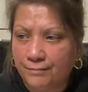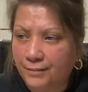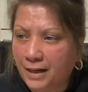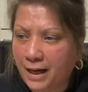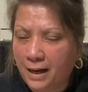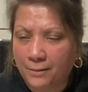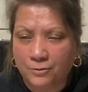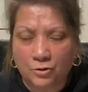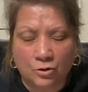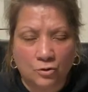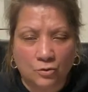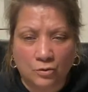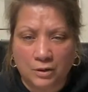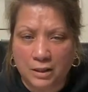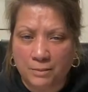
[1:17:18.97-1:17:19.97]

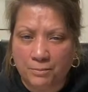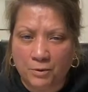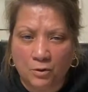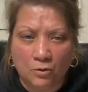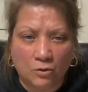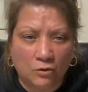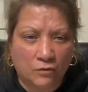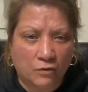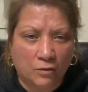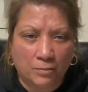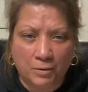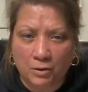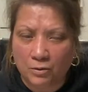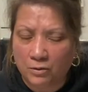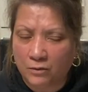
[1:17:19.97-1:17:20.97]
Absolutely beautiful
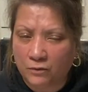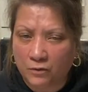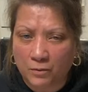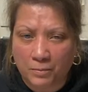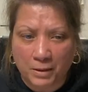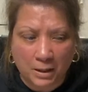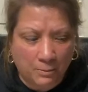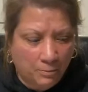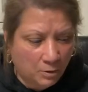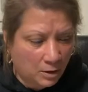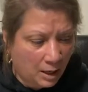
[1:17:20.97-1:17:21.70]
people.